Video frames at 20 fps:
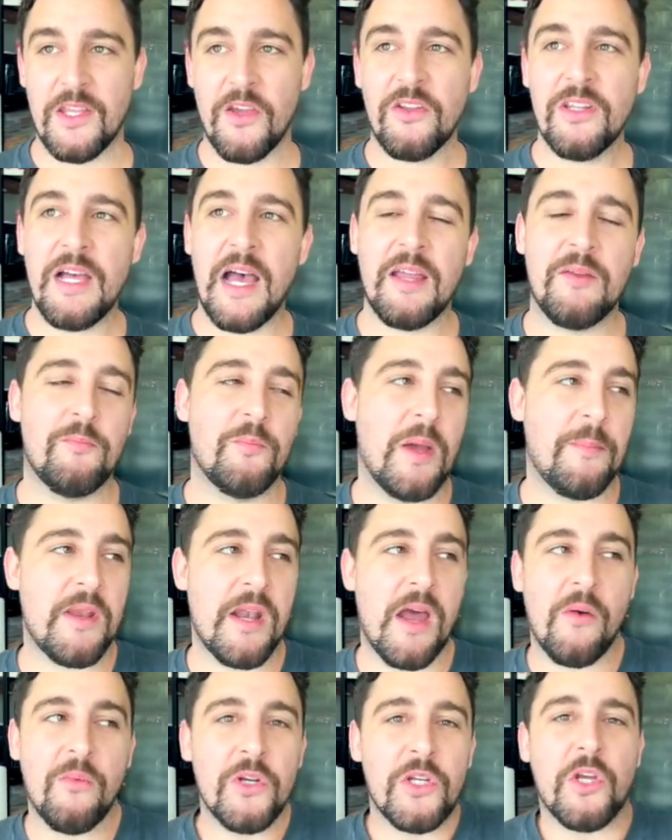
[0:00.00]

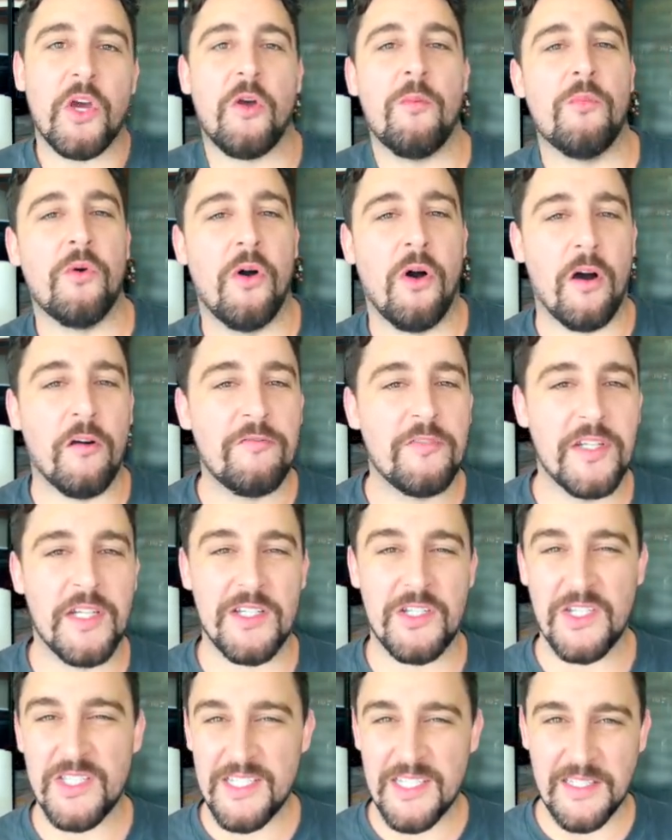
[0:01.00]
I would go more often.
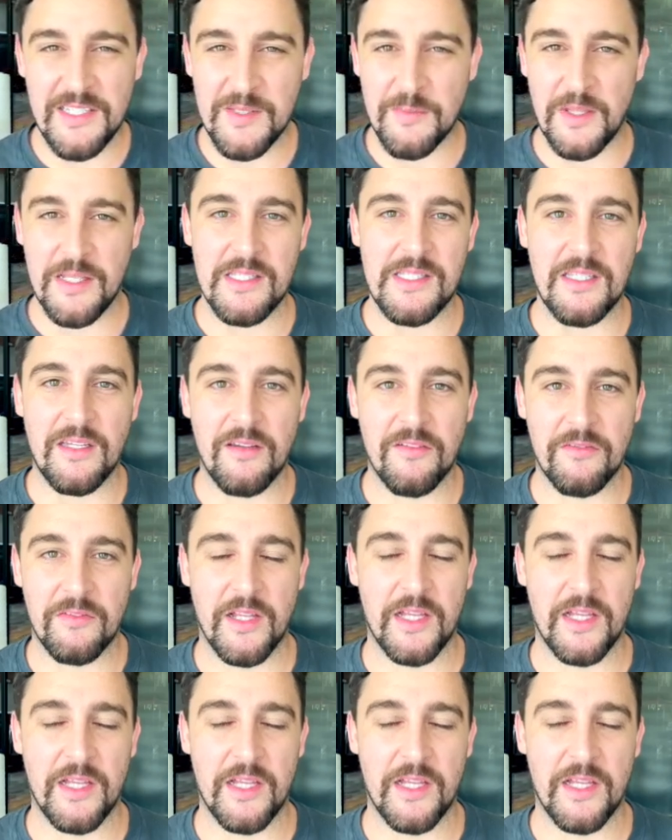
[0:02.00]
It's just expensive.